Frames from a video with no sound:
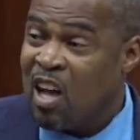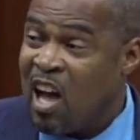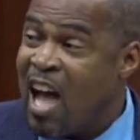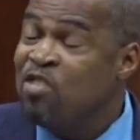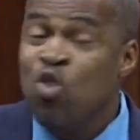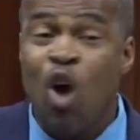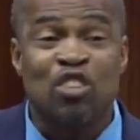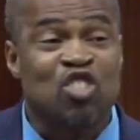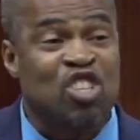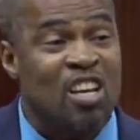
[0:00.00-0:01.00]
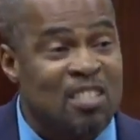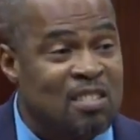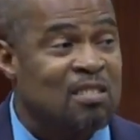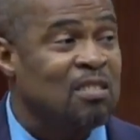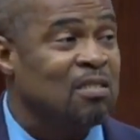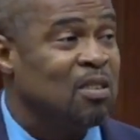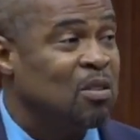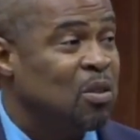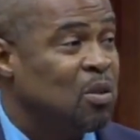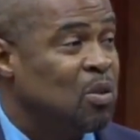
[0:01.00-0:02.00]
and not just
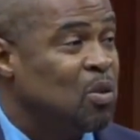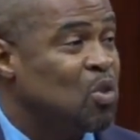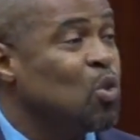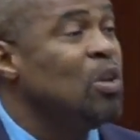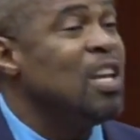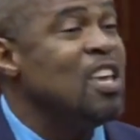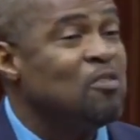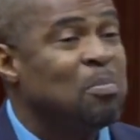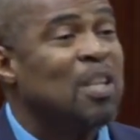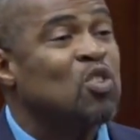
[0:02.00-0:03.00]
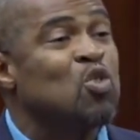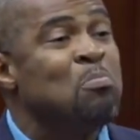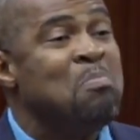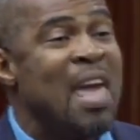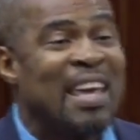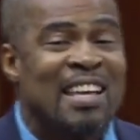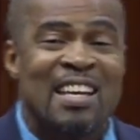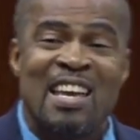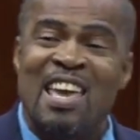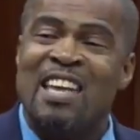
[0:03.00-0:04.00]
to live, but to make
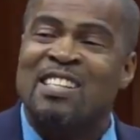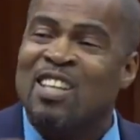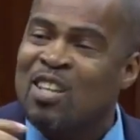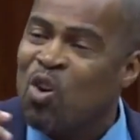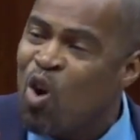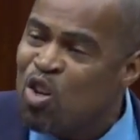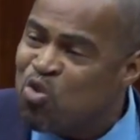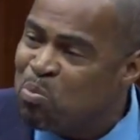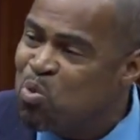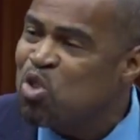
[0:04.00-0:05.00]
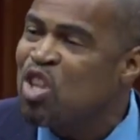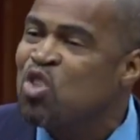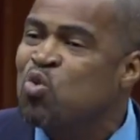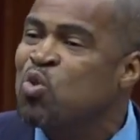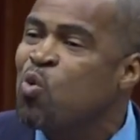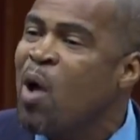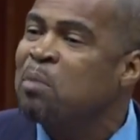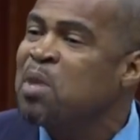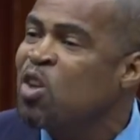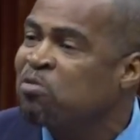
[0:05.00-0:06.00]
a contribution to the
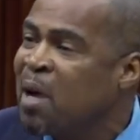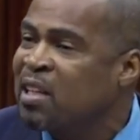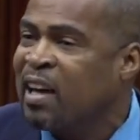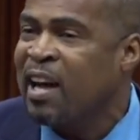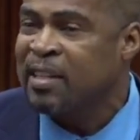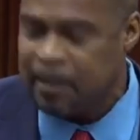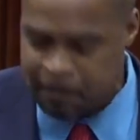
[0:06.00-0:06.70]
well-being of mankind.